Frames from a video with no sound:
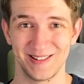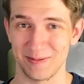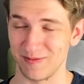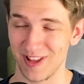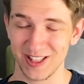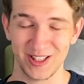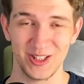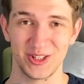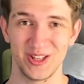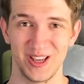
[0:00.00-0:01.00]
That
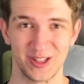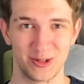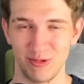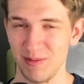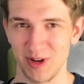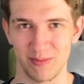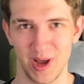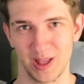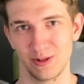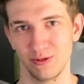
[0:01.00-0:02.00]
is extremely
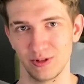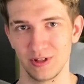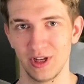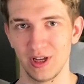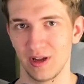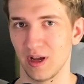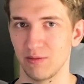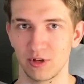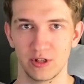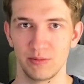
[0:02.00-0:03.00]
bad look.
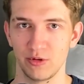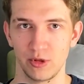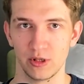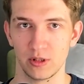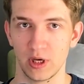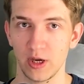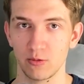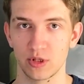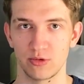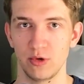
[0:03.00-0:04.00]
I'm gonna be real, I
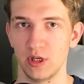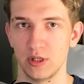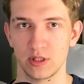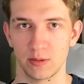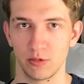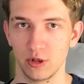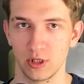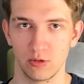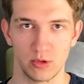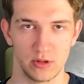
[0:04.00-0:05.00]
was really
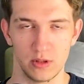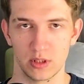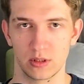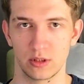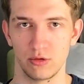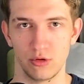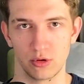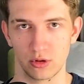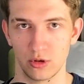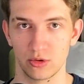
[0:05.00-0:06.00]
disappointed when this studio
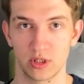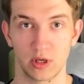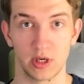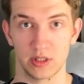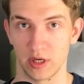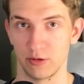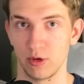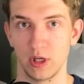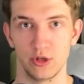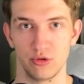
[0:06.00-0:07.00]
closed because I
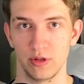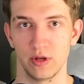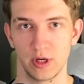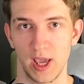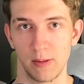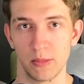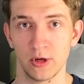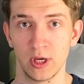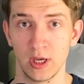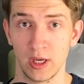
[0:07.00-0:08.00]
really enjoyed their game.
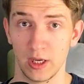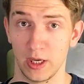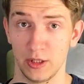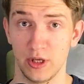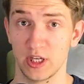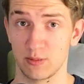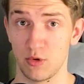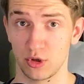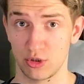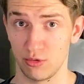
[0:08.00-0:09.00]
And the
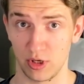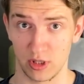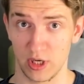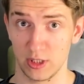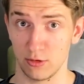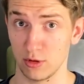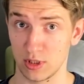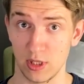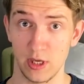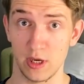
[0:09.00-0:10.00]
Xbox doing that
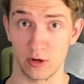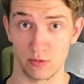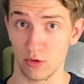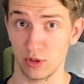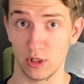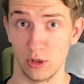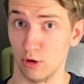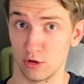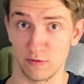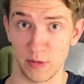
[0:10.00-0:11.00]
honestly eroded a
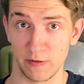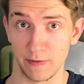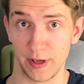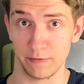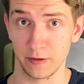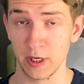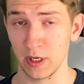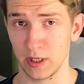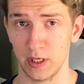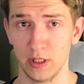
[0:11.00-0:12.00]
lot of my faith.
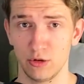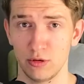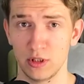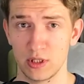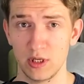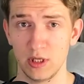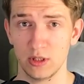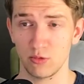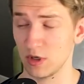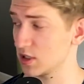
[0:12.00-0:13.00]
And honestly
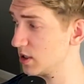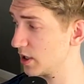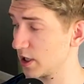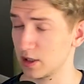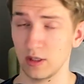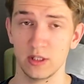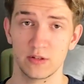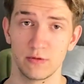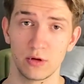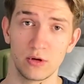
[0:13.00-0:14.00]
it was the catalyst
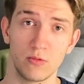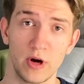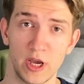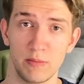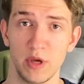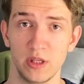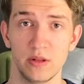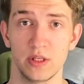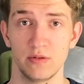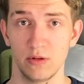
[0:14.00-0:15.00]
for why I made
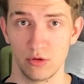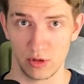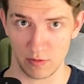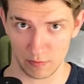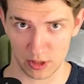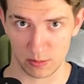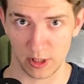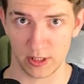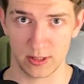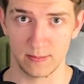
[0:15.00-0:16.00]
this video in the first
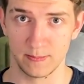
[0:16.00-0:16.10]
place.